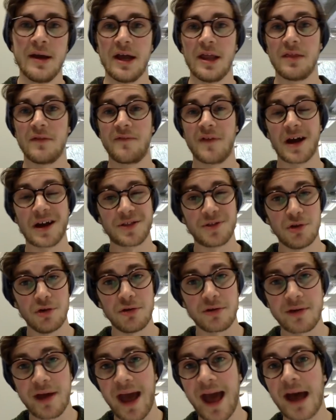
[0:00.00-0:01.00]
in the fact that
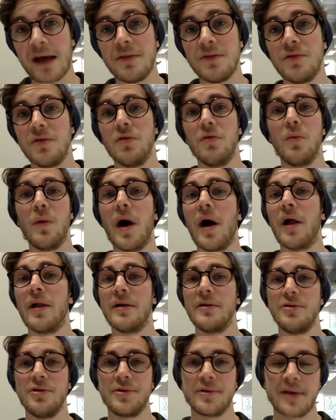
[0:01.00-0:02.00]
you can do well
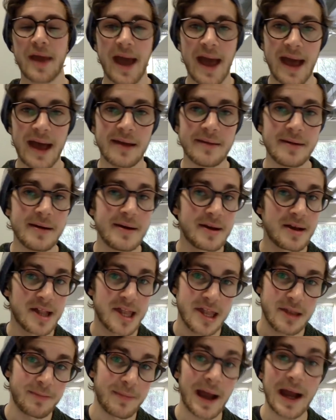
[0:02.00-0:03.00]
and you can
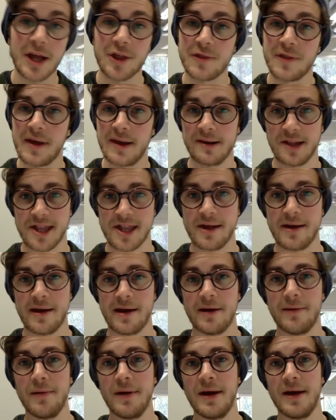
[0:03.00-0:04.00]
smash that
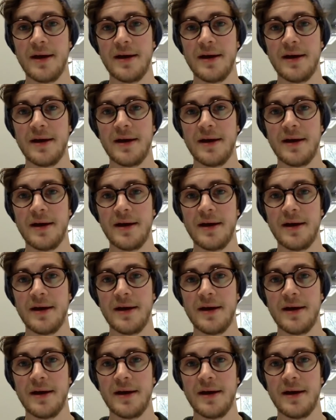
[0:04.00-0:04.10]
exam,